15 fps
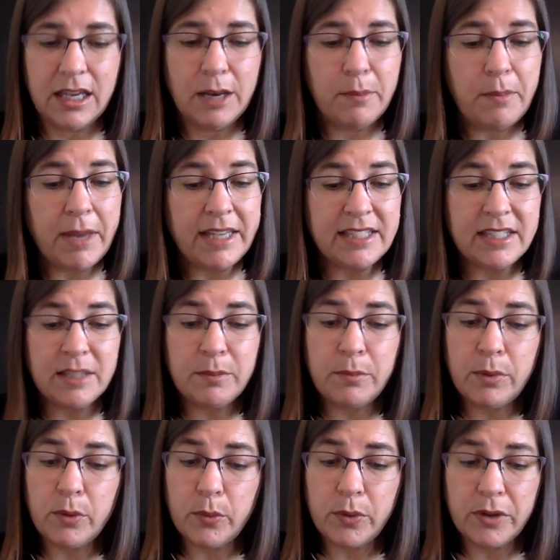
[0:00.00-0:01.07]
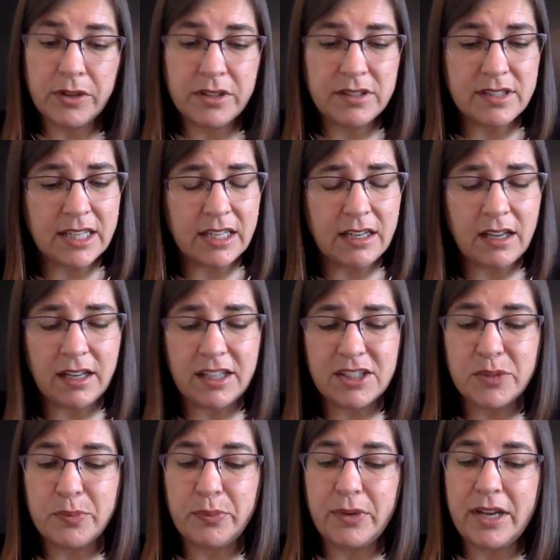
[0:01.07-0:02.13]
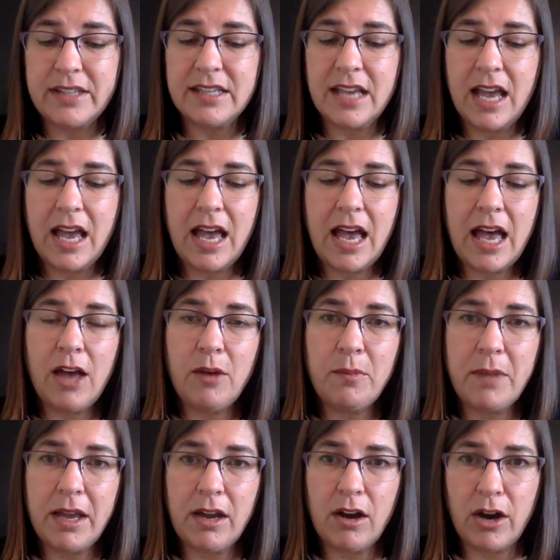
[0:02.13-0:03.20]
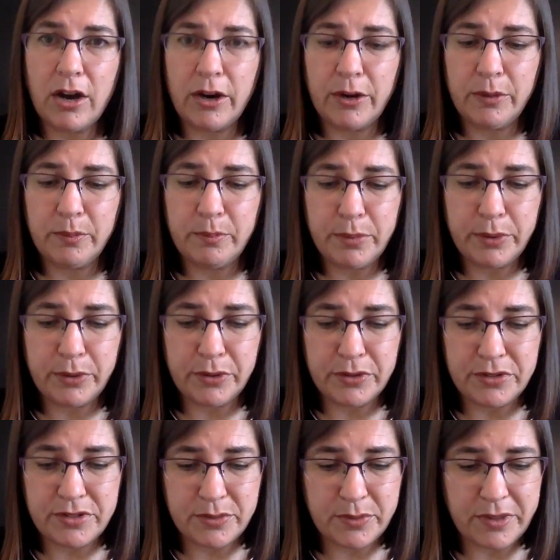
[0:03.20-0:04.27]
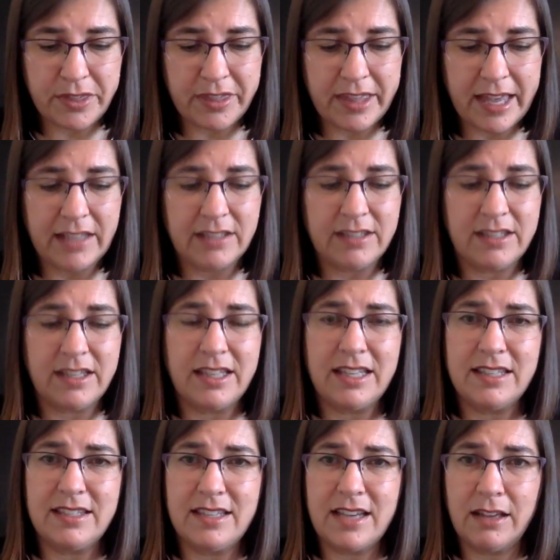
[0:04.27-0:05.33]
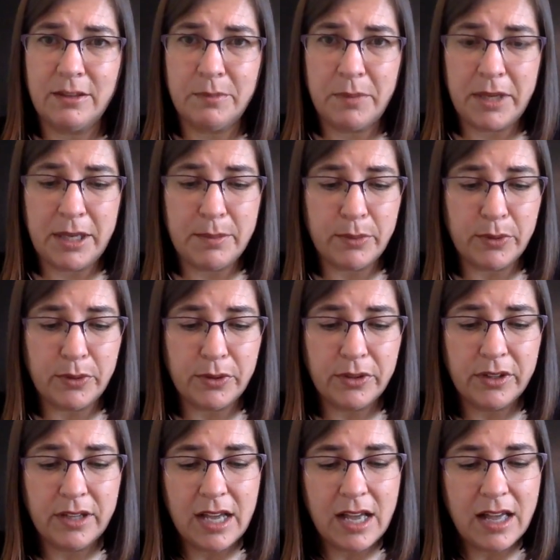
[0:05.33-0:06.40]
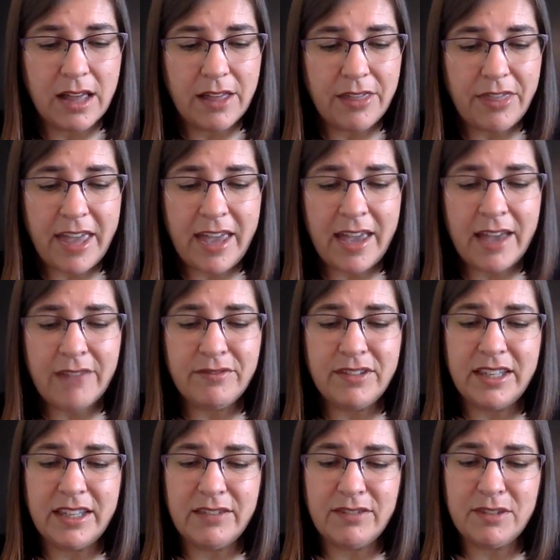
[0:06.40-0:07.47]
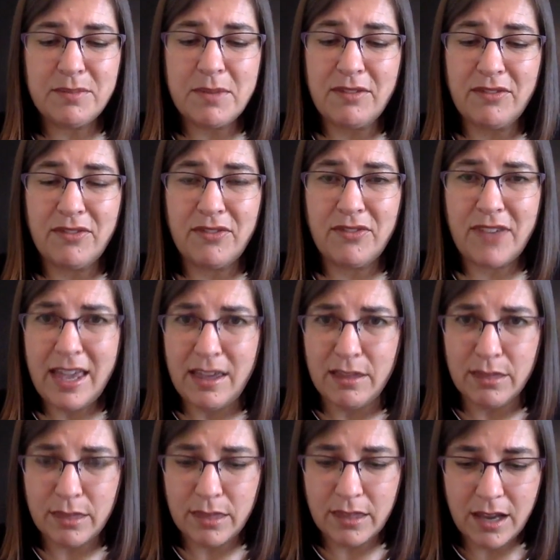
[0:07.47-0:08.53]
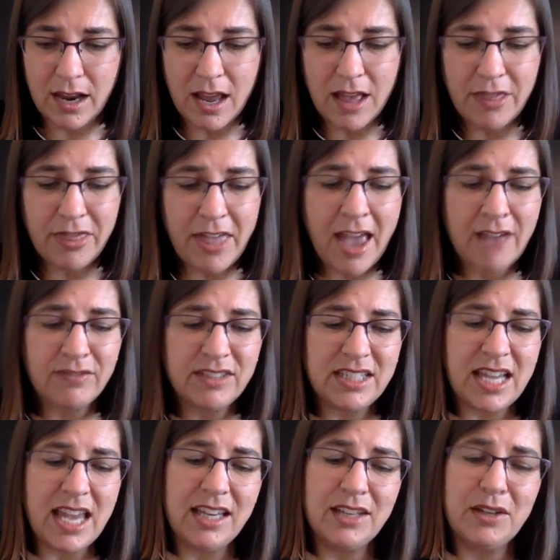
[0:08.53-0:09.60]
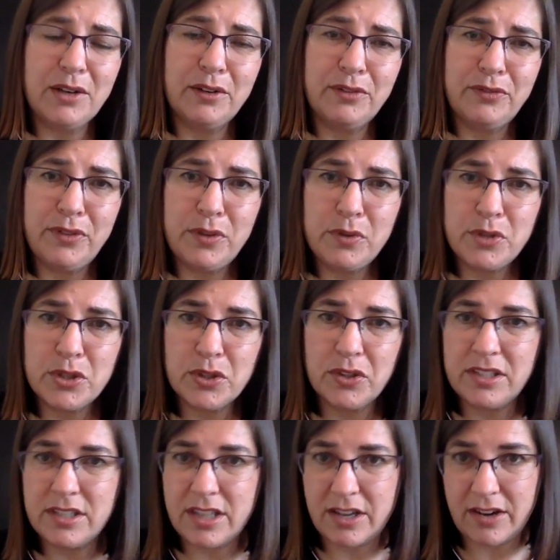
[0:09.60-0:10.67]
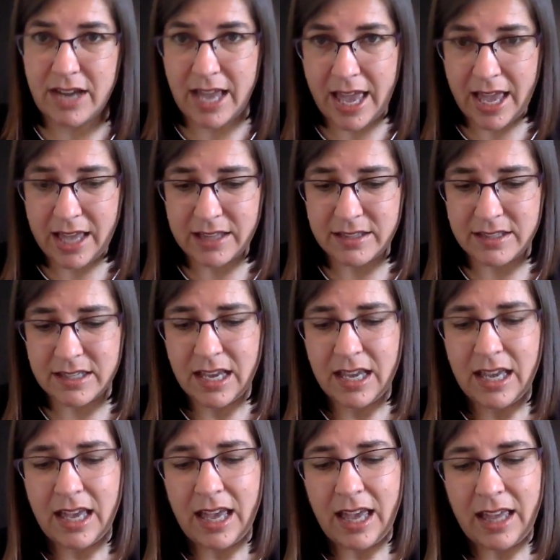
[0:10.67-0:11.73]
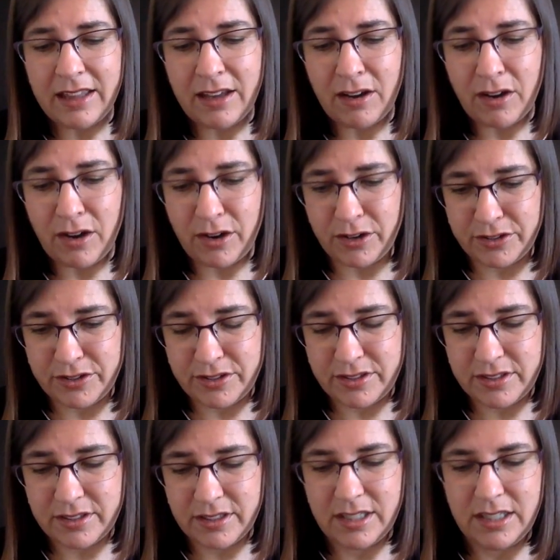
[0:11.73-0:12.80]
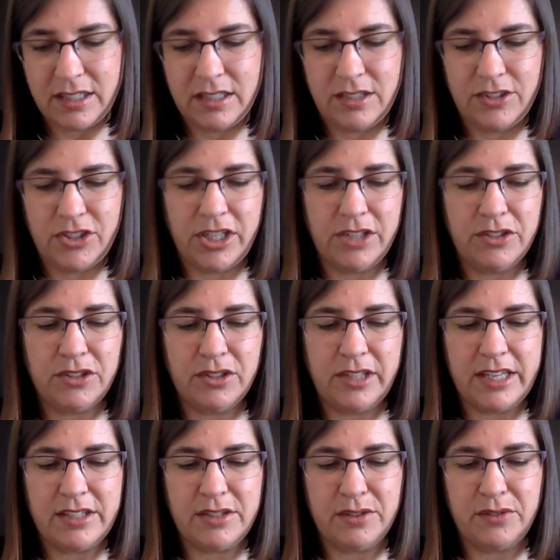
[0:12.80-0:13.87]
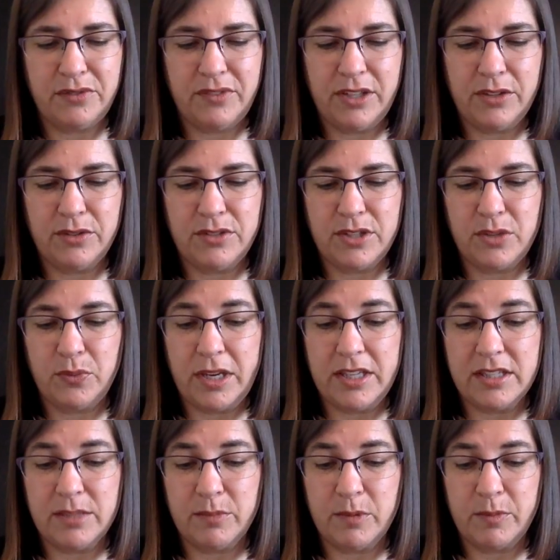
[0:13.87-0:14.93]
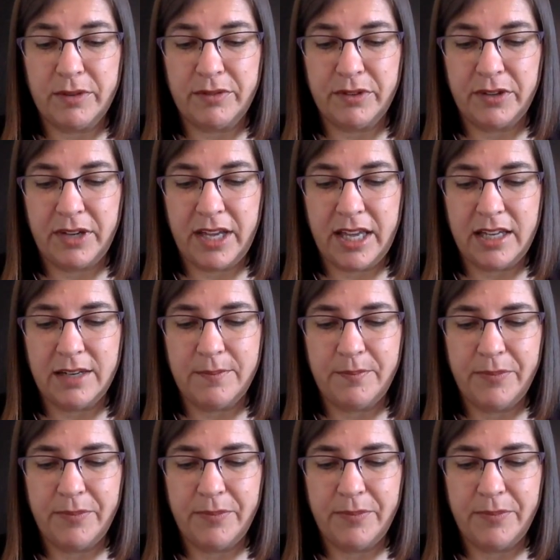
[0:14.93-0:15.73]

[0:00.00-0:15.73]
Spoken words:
My simple words cannot express how my heart bursts with thanks to these young people. They have given me faith. They have taken our future into their hands and hearts. She interlaced her fingers and raised them above her head.